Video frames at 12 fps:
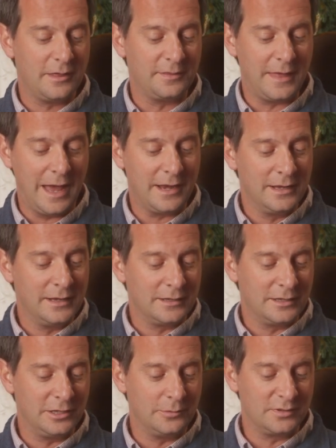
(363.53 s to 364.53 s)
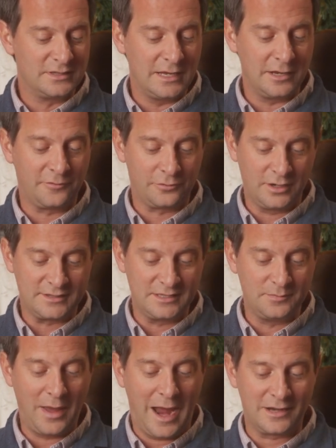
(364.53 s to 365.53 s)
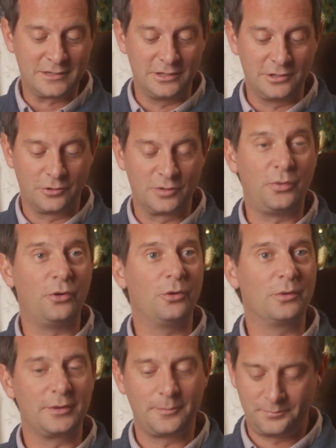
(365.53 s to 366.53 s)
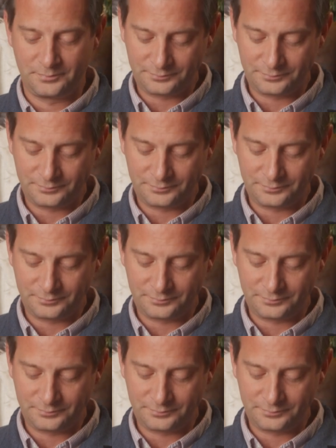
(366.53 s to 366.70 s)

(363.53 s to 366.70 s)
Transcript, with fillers: that he would take Frosty back to the North Pole with him.